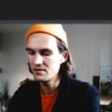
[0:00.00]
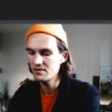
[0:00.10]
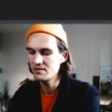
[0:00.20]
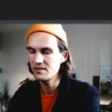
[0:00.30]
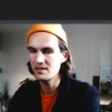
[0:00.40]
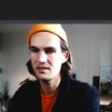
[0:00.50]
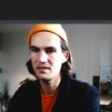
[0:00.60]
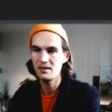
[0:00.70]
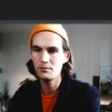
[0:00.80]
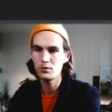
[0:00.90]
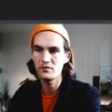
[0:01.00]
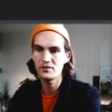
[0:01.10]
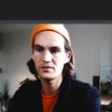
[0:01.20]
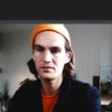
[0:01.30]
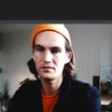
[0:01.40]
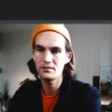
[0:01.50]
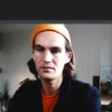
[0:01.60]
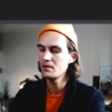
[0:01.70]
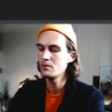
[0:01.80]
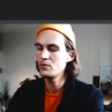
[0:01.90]
set game over.
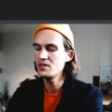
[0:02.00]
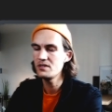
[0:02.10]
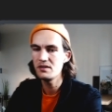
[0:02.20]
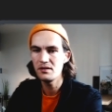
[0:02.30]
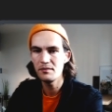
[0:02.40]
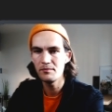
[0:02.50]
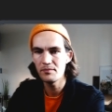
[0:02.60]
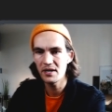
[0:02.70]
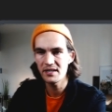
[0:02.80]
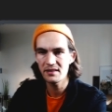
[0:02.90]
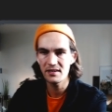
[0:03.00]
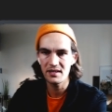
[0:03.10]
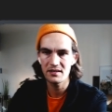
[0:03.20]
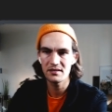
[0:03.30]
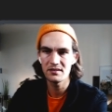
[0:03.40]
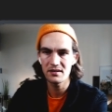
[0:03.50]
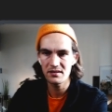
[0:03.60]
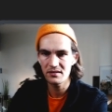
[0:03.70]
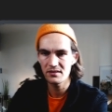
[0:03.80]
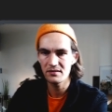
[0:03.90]
We might need
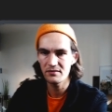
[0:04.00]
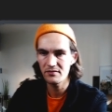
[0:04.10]
another